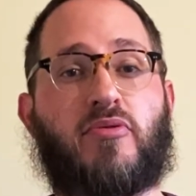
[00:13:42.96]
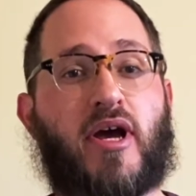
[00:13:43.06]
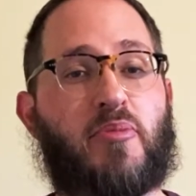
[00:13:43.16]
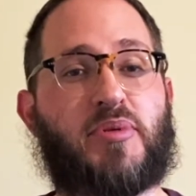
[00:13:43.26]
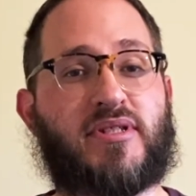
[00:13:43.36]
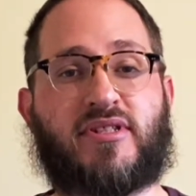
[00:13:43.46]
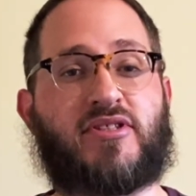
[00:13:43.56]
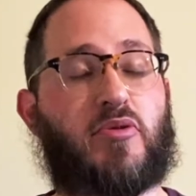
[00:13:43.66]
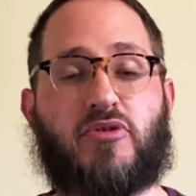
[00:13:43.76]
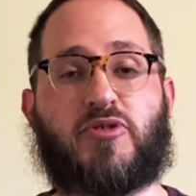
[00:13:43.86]
our businesses
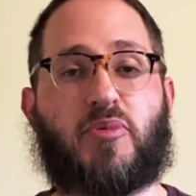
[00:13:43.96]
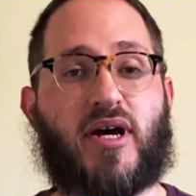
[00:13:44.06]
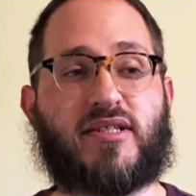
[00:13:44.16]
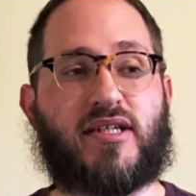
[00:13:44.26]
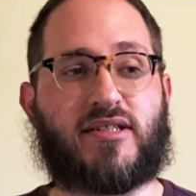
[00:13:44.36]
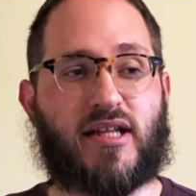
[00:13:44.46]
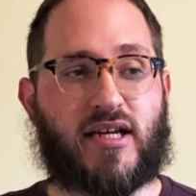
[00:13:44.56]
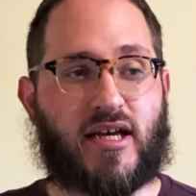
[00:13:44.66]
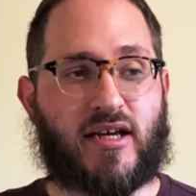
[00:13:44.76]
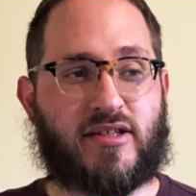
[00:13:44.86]
through surprising and delighting
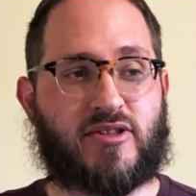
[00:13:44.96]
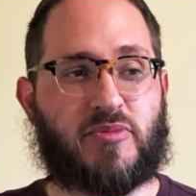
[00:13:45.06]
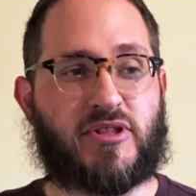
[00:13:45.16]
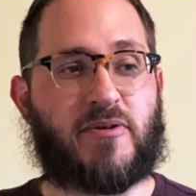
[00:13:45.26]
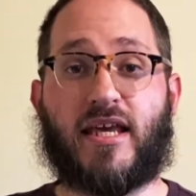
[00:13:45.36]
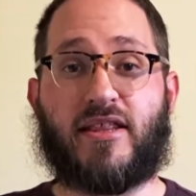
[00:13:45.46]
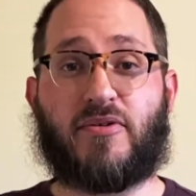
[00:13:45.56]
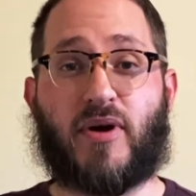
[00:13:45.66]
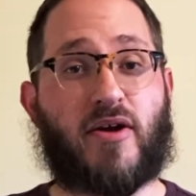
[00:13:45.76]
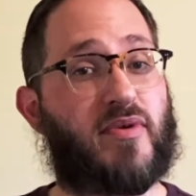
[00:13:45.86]
our customers. Either
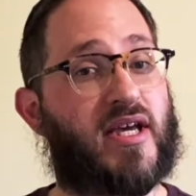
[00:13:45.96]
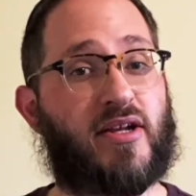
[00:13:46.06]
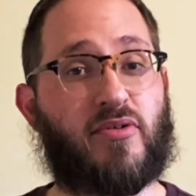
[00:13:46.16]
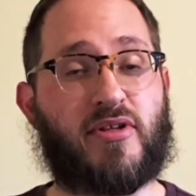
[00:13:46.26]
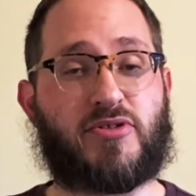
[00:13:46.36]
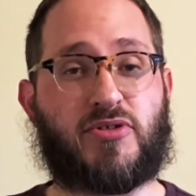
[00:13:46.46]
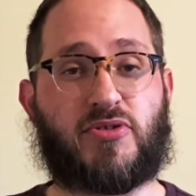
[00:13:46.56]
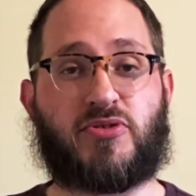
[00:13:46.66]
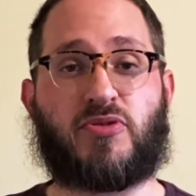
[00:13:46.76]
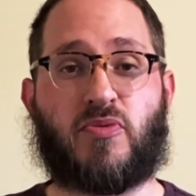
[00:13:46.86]
way, we can all
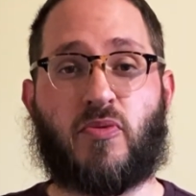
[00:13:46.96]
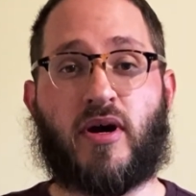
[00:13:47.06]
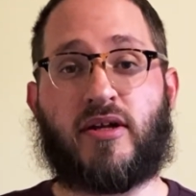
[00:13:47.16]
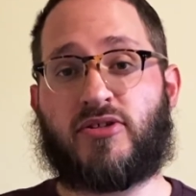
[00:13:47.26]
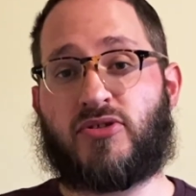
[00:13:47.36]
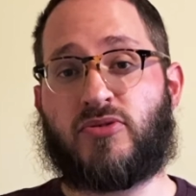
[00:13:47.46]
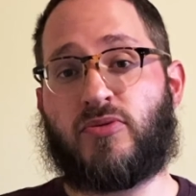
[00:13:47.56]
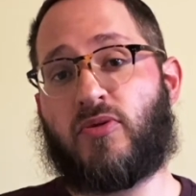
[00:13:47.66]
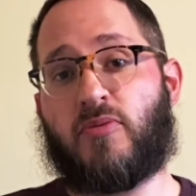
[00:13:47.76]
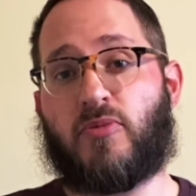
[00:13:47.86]
introduce 1, 2,
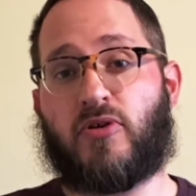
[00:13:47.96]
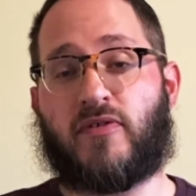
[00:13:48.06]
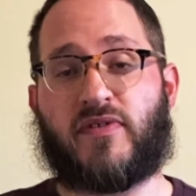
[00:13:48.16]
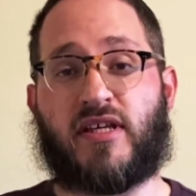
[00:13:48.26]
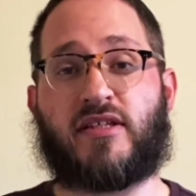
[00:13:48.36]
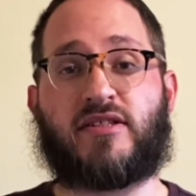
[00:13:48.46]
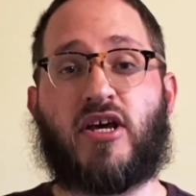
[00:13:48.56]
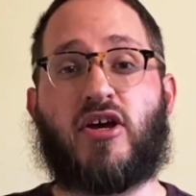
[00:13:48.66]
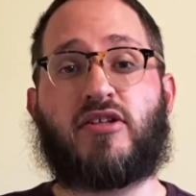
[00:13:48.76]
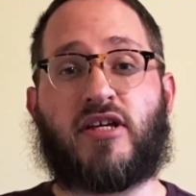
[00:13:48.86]
or more of these
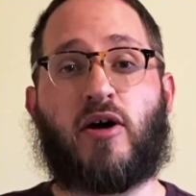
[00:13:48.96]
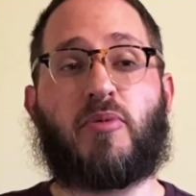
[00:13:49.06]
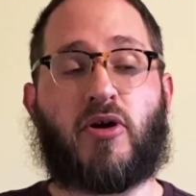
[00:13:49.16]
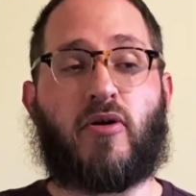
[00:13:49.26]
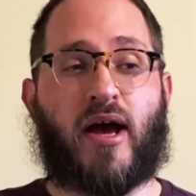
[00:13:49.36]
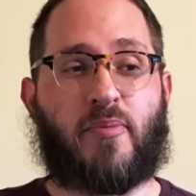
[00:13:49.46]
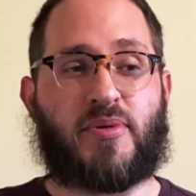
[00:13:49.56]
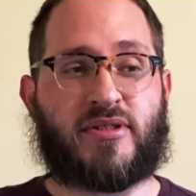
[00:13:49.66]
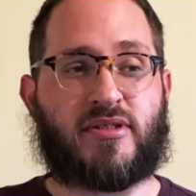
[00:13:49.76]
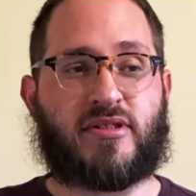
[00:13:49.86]
to help grow our
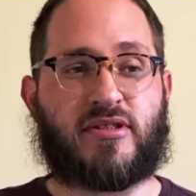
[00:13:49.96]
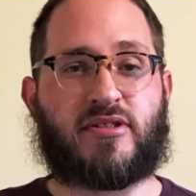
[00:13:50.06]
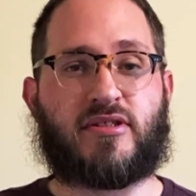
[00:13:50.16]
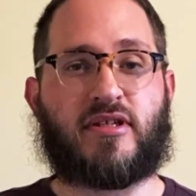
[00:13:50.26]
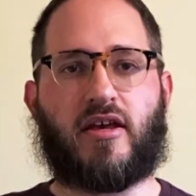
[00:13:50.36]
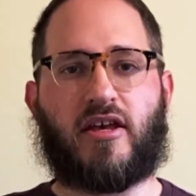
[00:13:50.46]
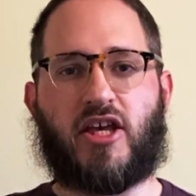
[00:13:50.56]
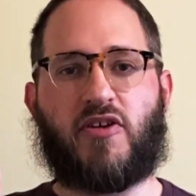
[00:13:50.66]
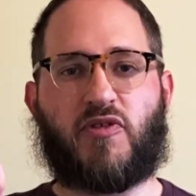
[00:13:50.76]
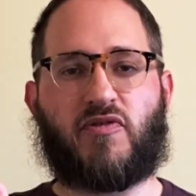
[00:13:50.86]
businesses.
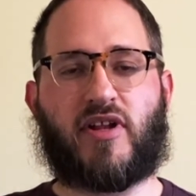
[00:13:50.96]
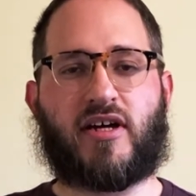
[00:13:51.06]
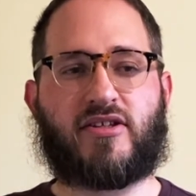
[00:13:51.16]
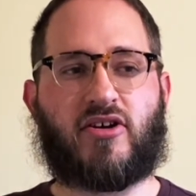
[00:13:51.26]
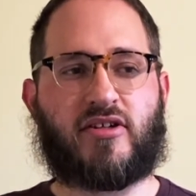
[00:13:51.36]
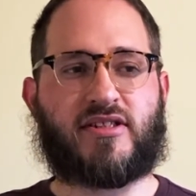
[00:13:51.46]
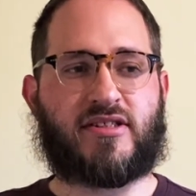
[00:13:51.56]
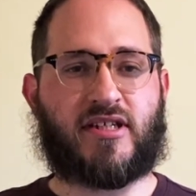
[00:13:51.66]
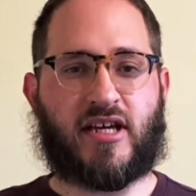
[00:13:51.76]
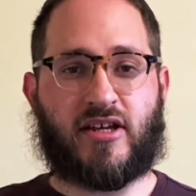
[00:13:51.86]
If you've liked the content
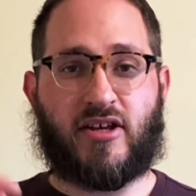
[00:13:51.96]
today,